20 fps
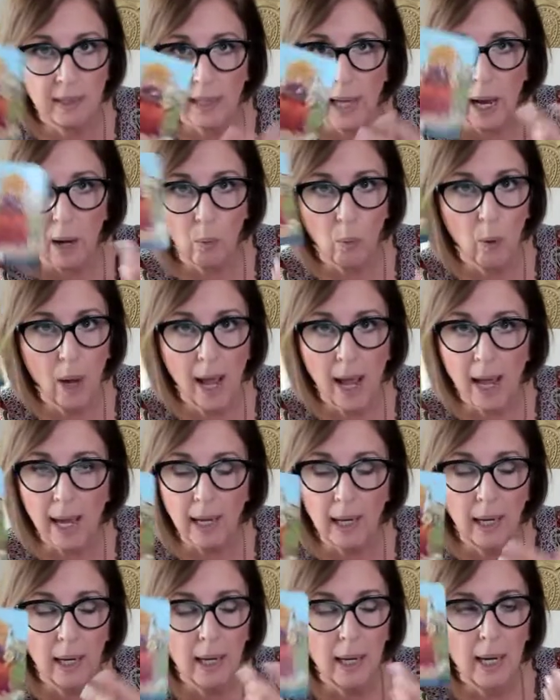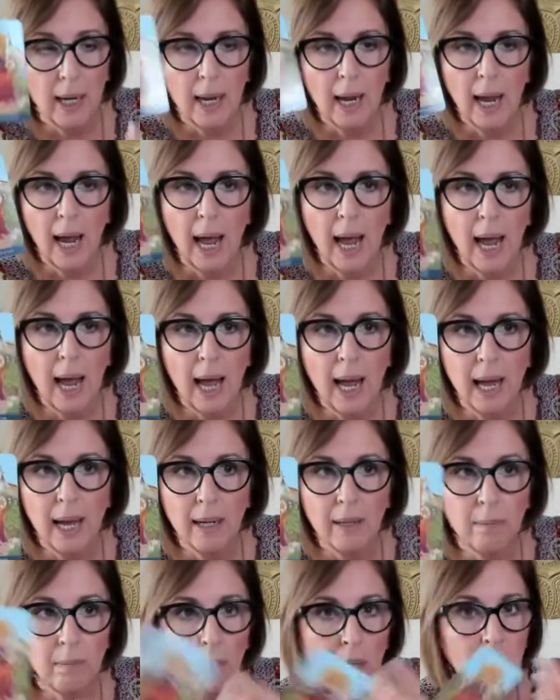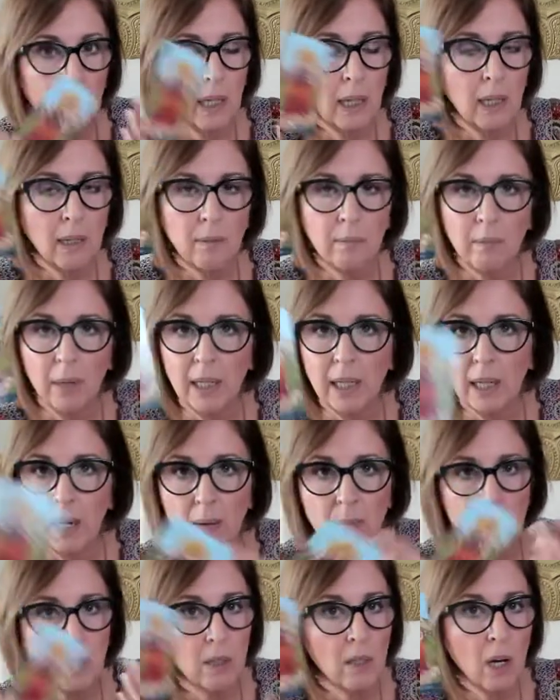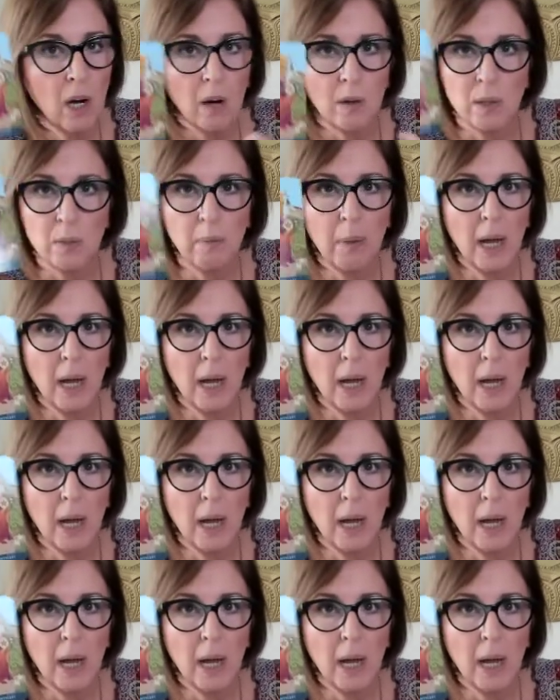that way. And money comes and goes,